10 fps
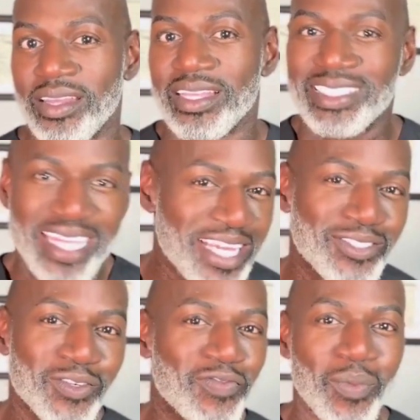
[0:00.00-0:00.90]
Stay
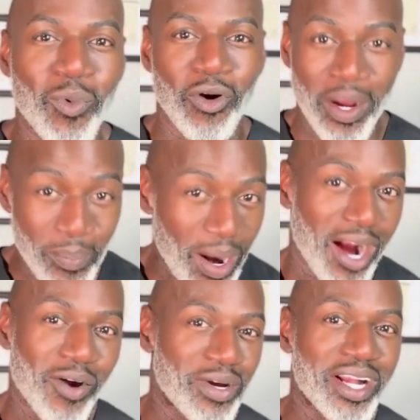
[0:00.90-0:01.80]
tuned for more
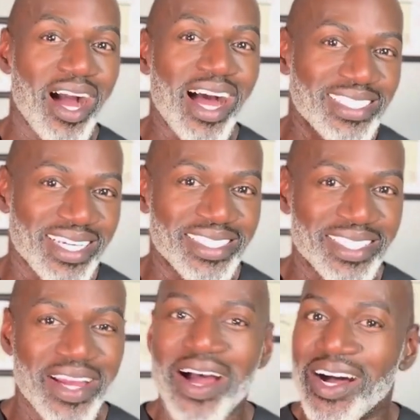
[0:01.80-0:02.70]
empowering content
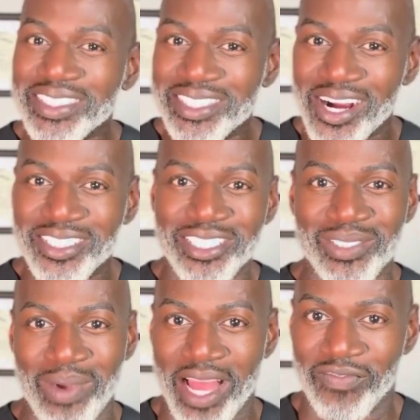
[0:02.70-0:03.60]
on Dr.
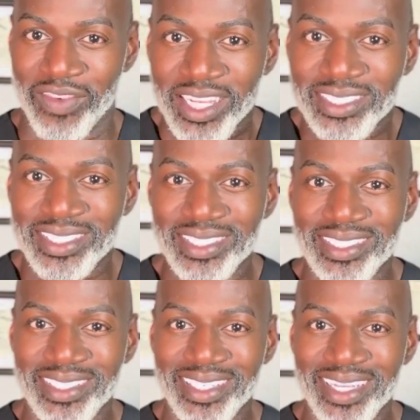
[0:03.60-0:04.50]
Swag Fit.
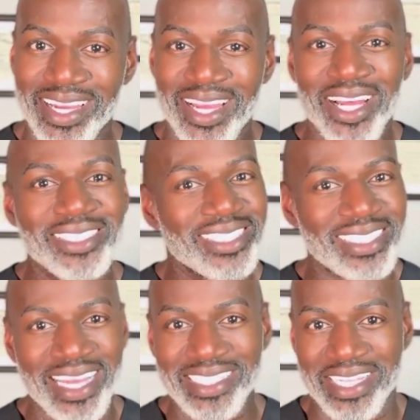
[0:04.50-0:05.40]
Until
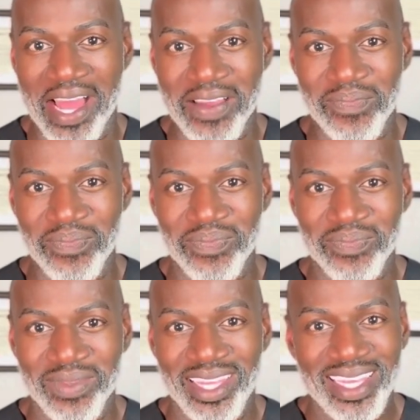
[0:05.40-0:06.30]
next time.
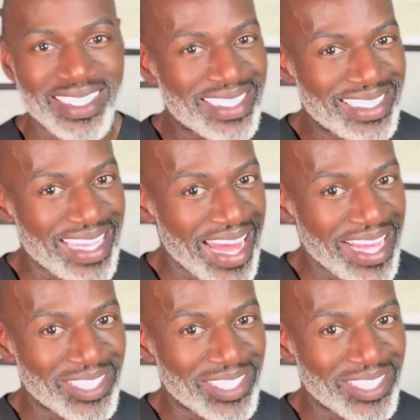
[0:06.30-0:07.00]
Stay